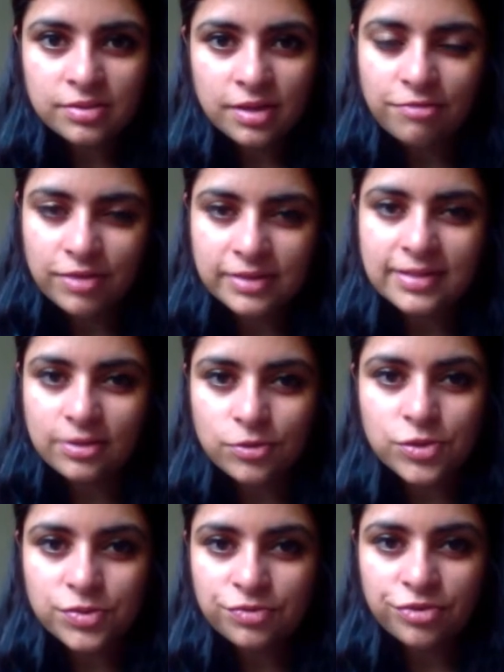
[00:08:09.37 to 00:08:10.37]
so I felt like
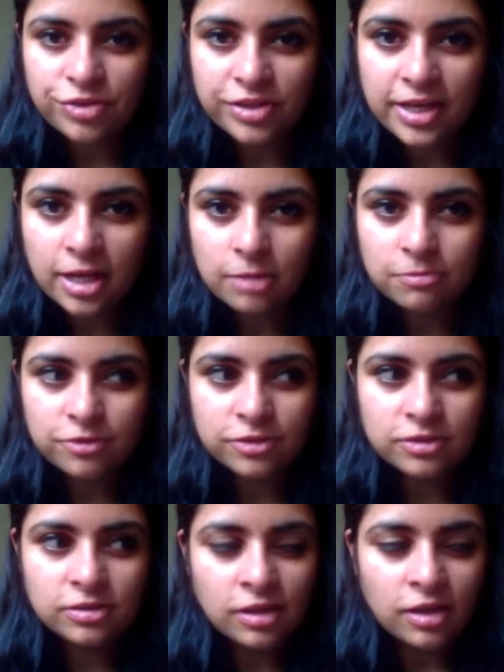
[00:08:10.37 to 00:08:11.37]
those were really
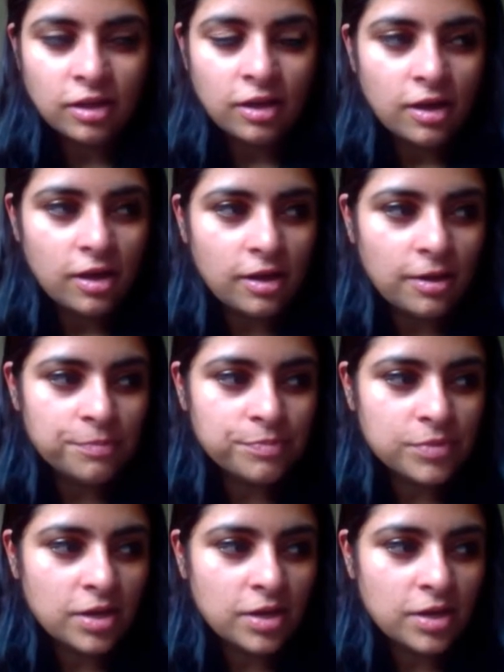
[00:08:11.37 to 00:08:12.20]
helpful. I